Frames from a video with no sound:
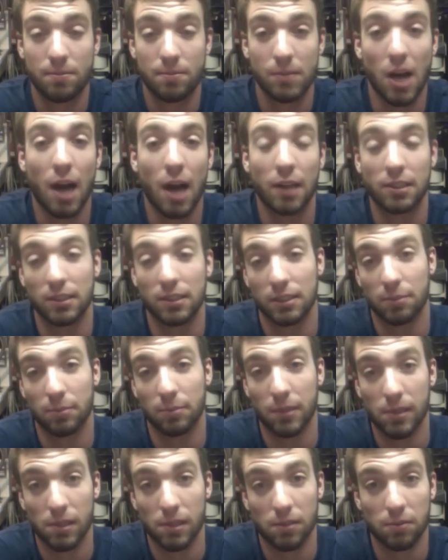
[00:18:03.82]
talk to a
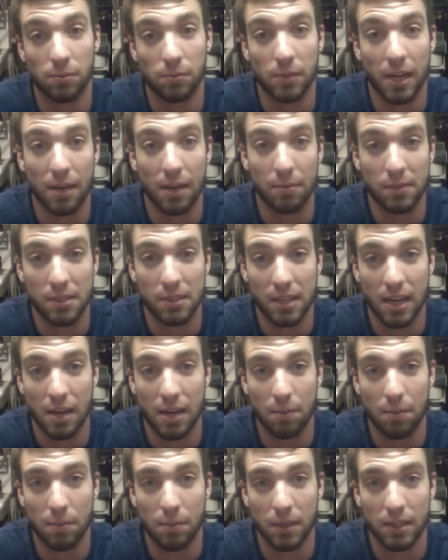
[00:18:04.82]
computer from time to
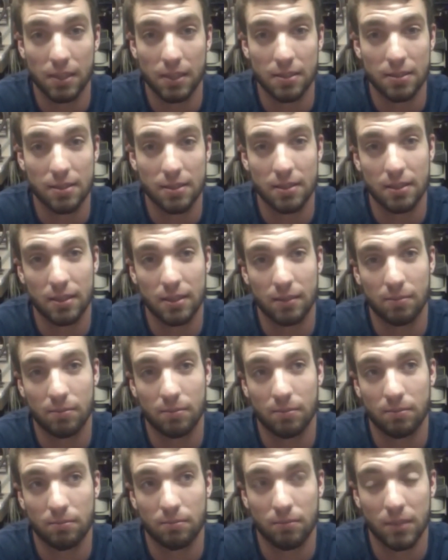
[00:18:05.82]
time because it's,
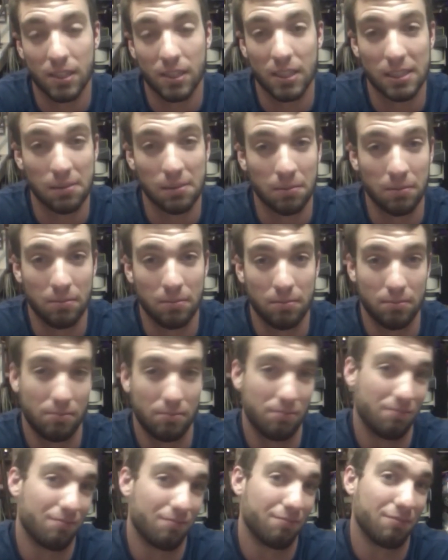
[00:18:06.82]
you know,
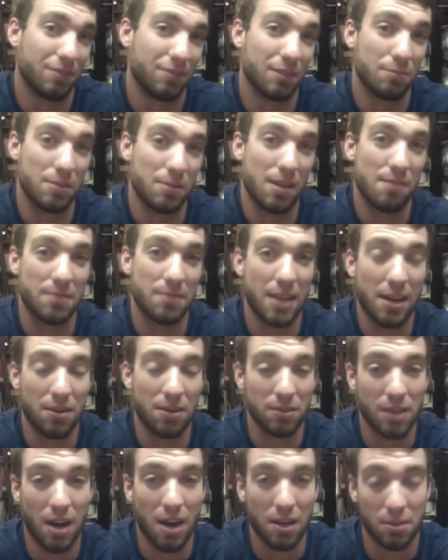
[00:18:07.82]
sometimes I don't
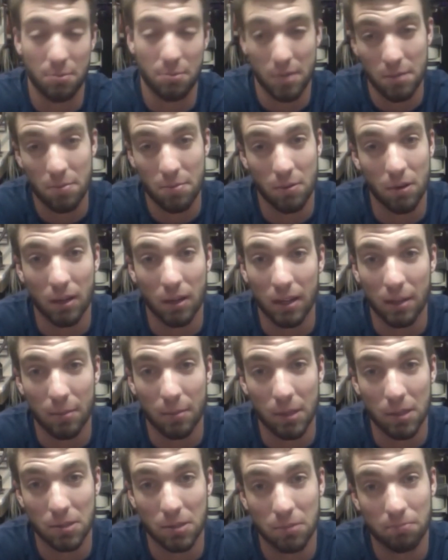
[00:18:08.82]
talk to people all that
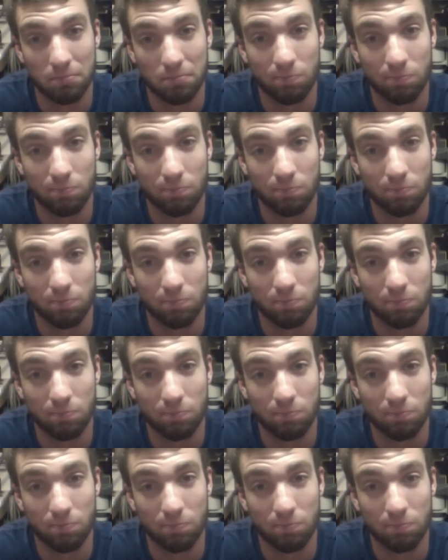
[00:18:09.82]
much.